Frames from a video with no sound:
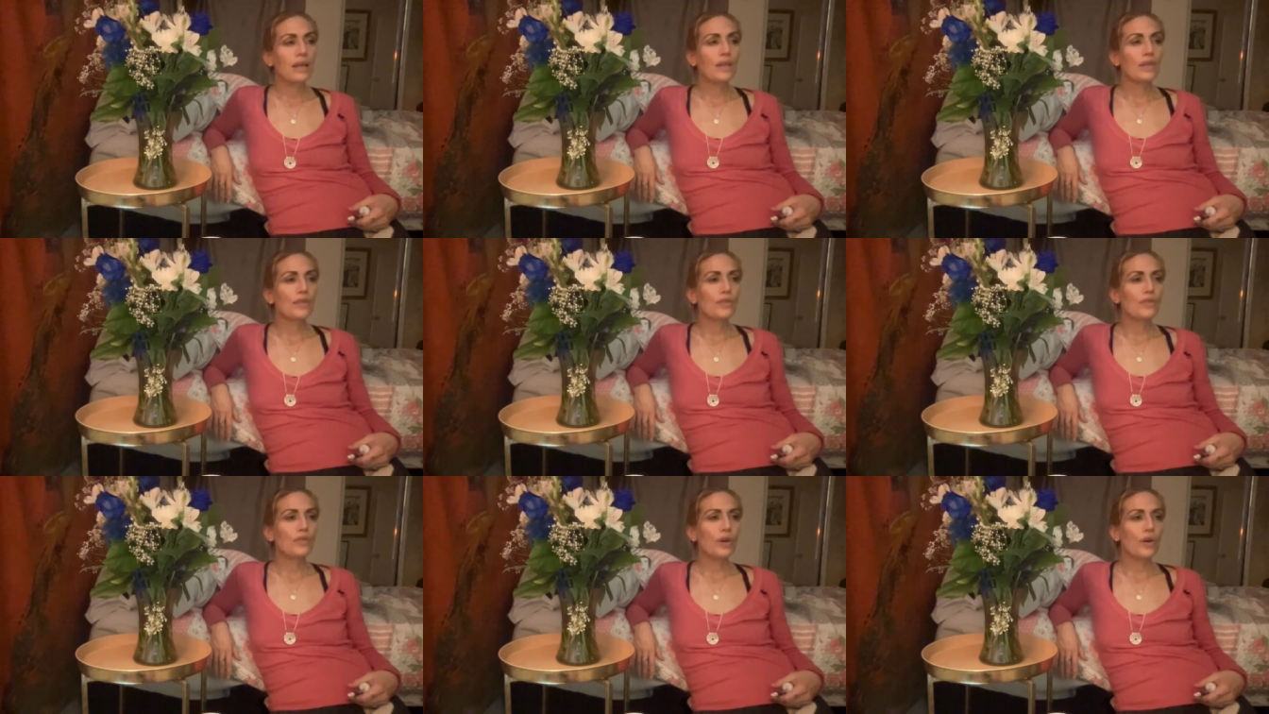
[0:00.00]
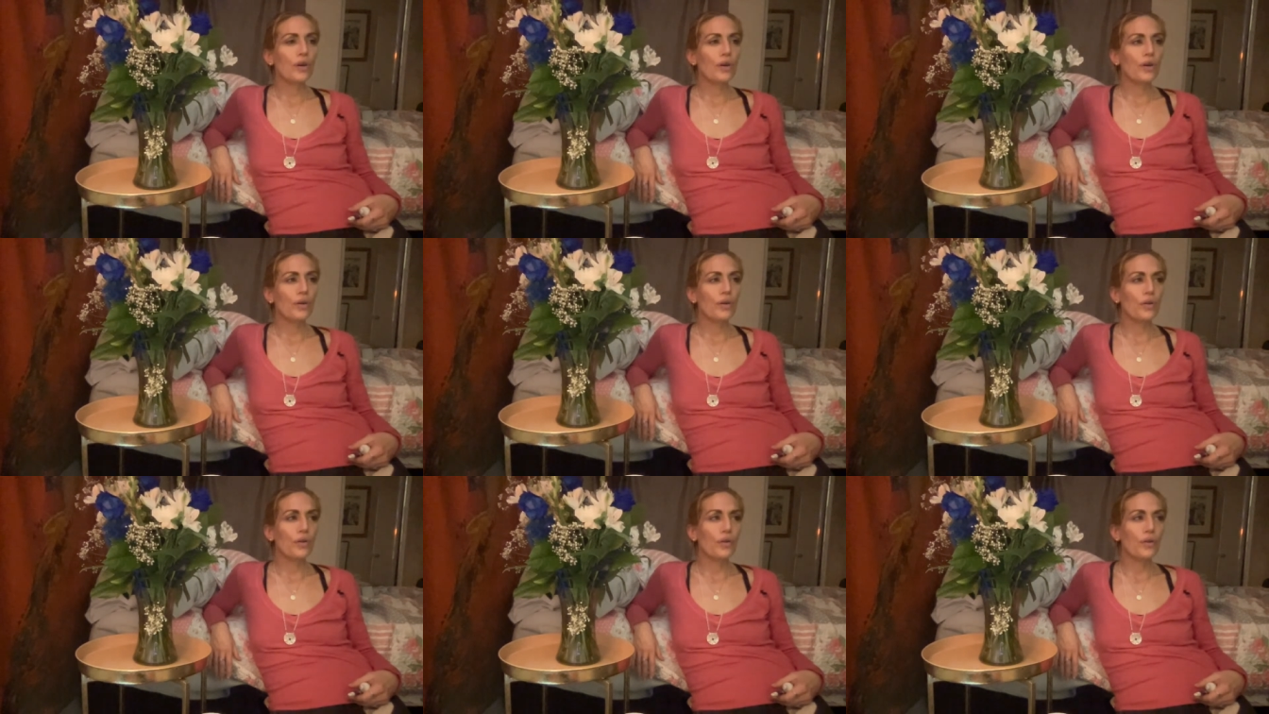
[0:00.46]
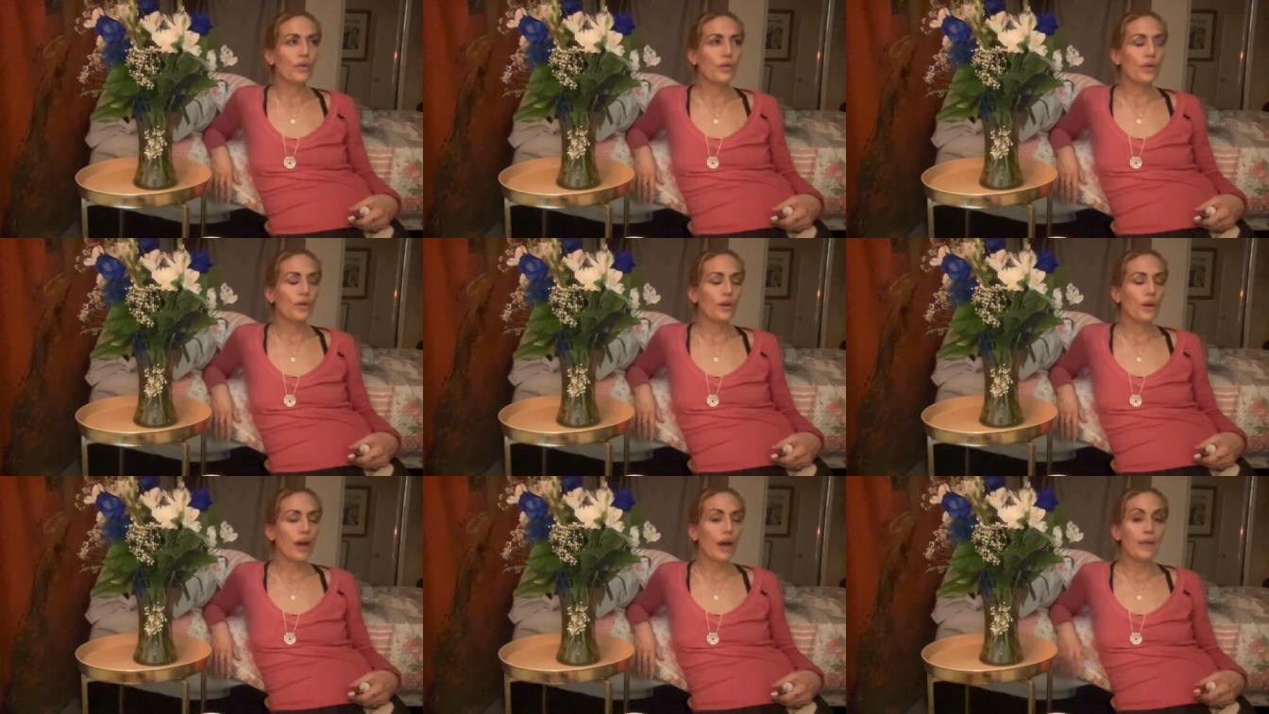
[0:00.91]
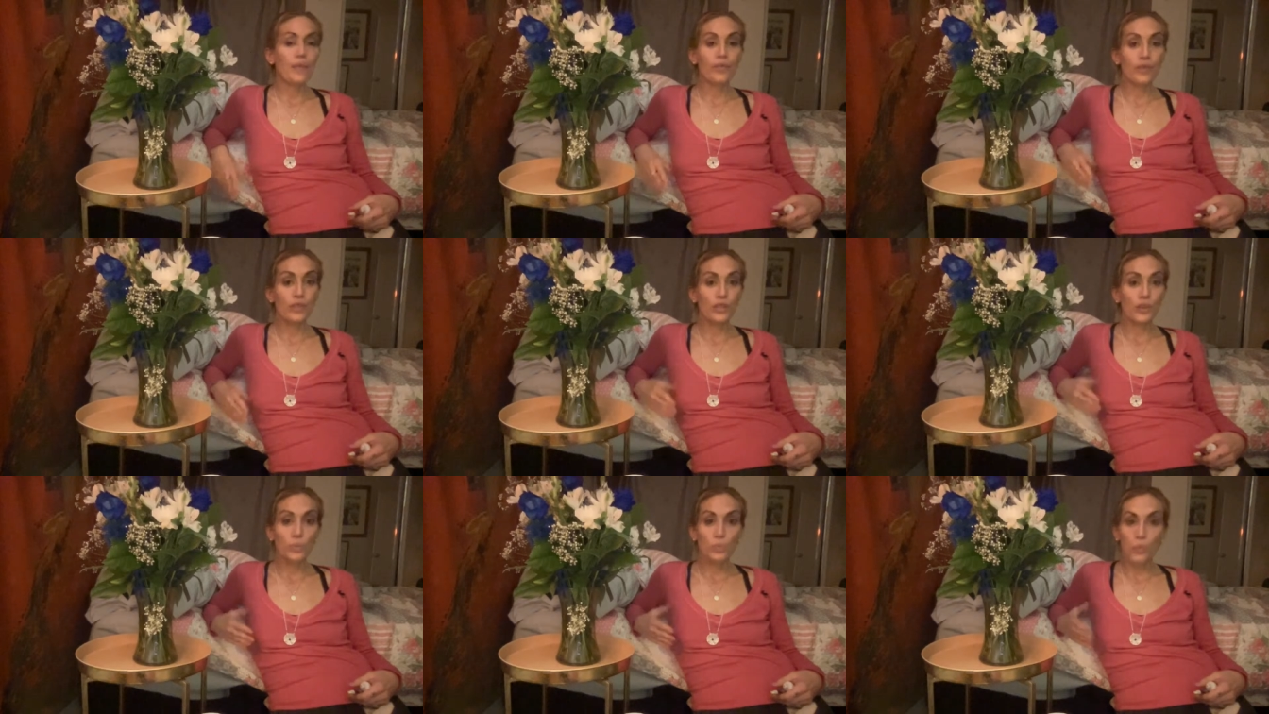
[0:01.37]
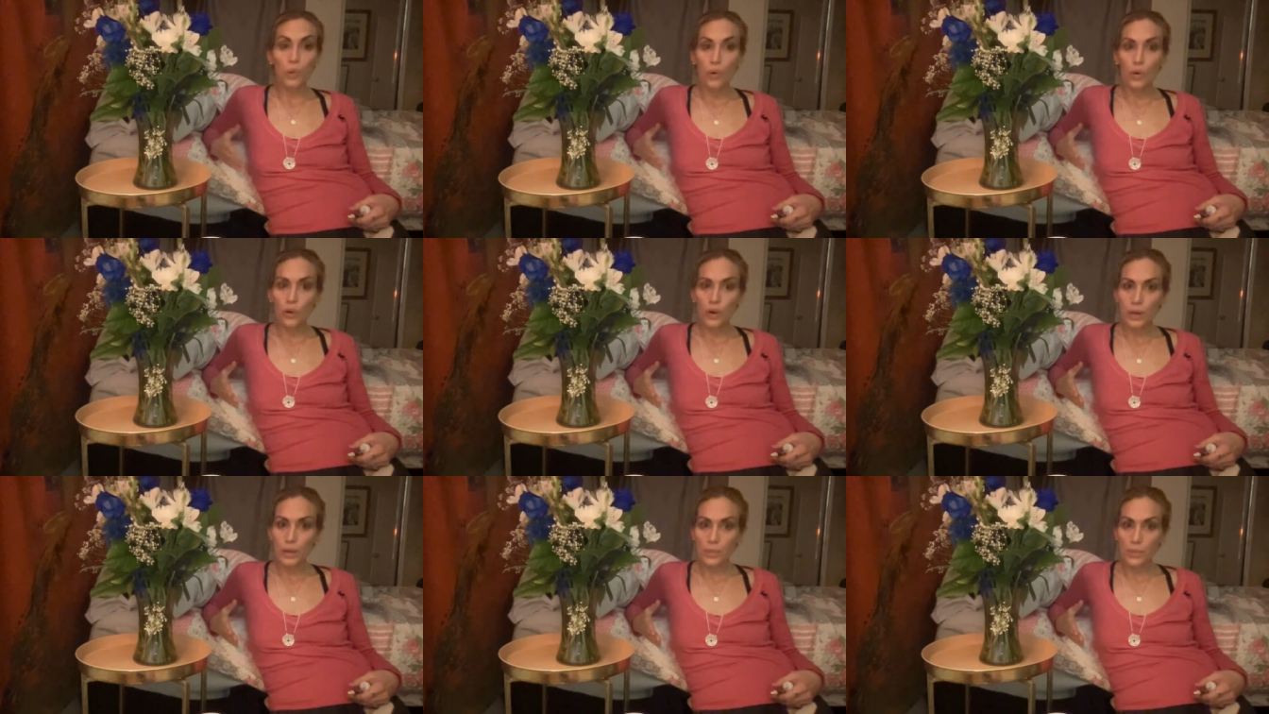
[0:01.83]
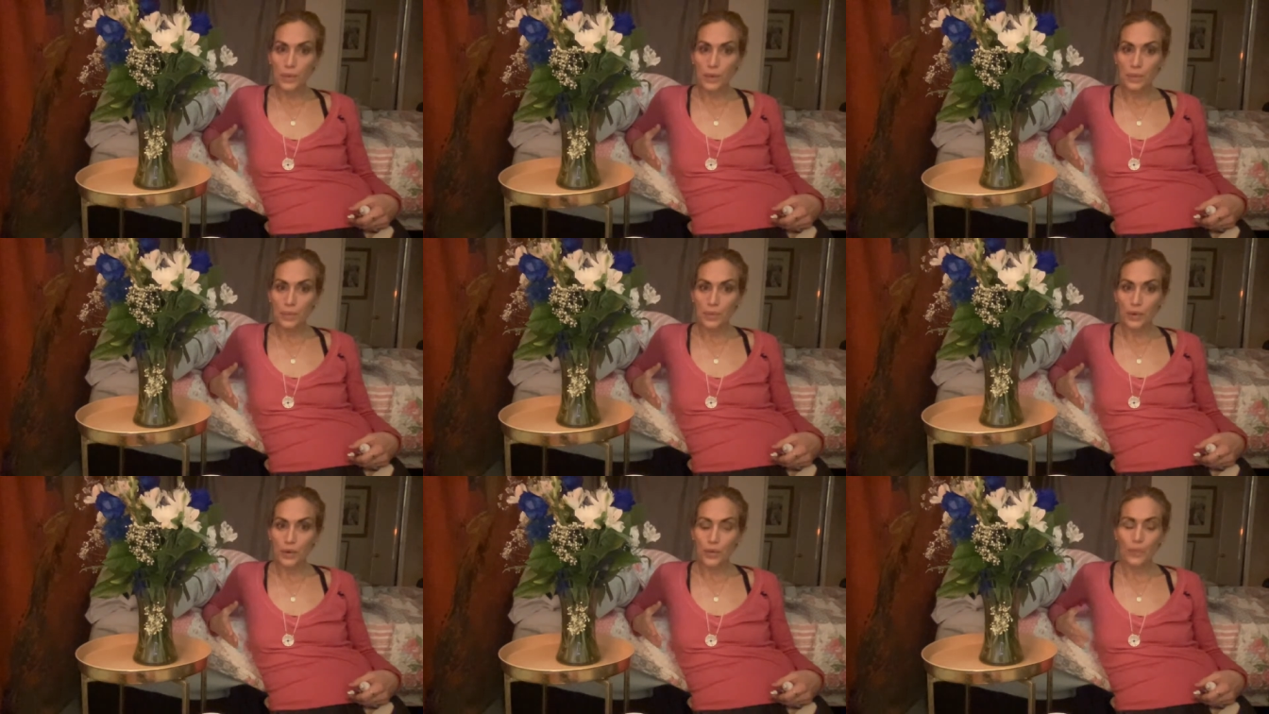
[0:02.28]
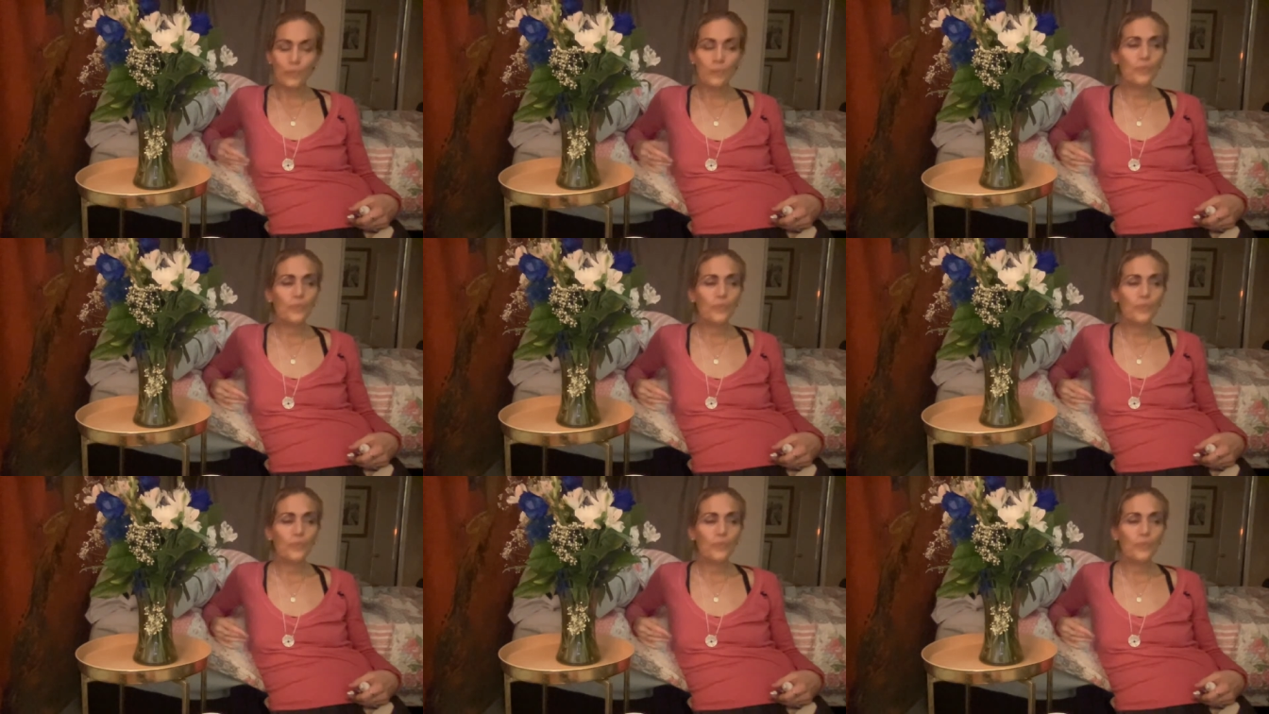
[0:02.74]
So, and for supporting people.